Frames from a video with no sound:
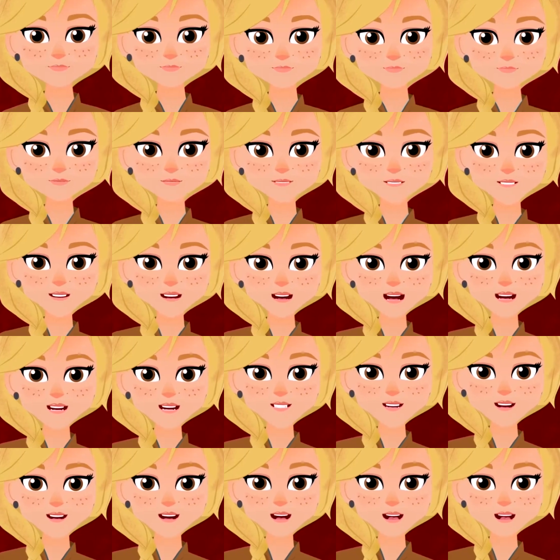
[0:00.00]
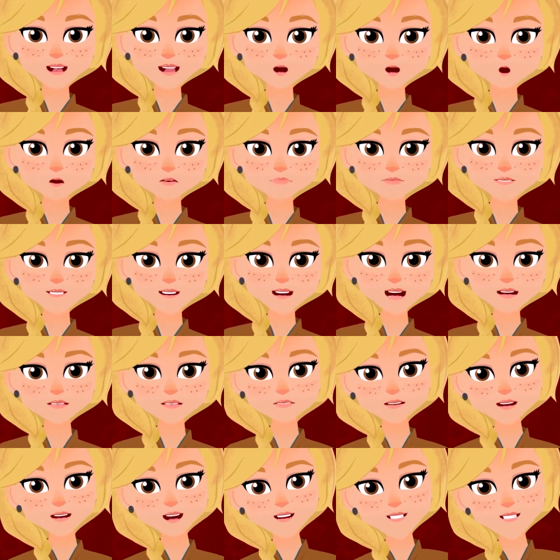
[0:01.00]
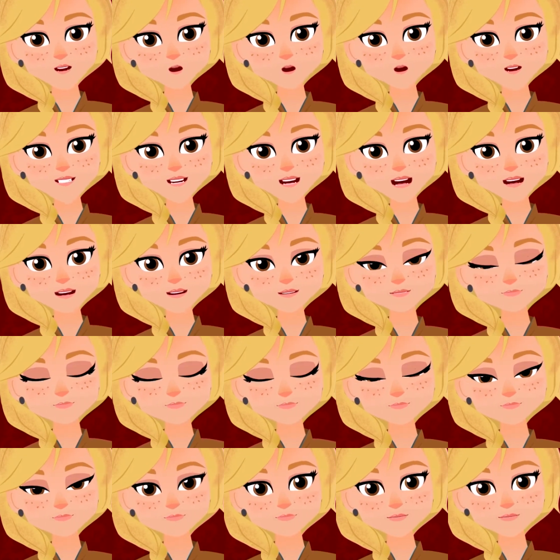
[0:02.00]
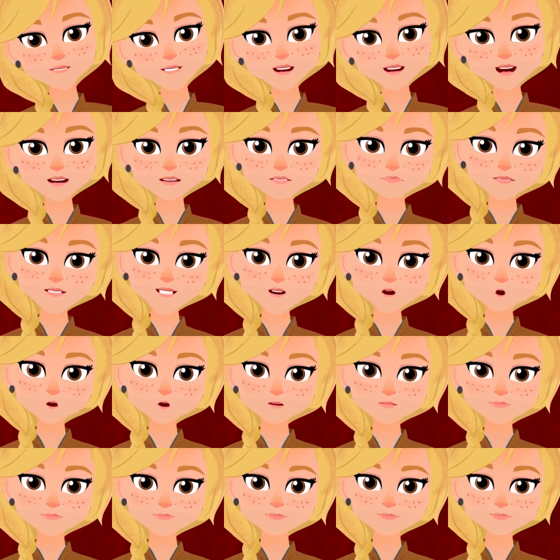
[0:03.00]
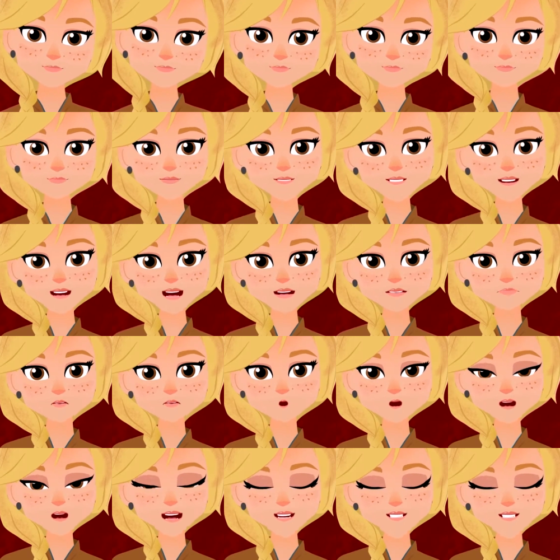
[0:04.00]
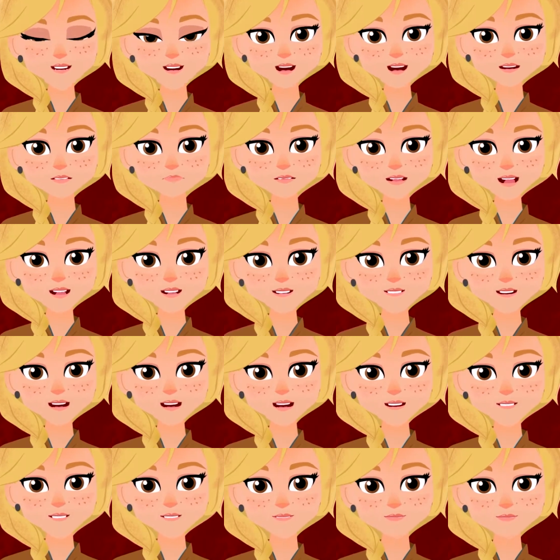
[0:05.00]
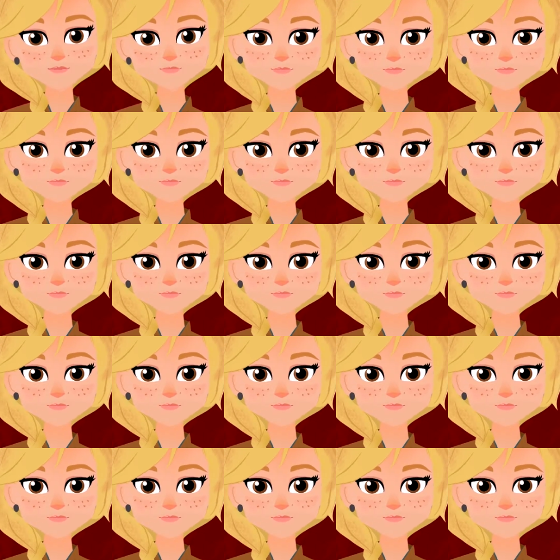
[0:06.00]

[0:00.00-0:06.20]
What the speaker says: He tore the shirt and the pack from my mom's hand. He was hysterical. He started breaking things around him.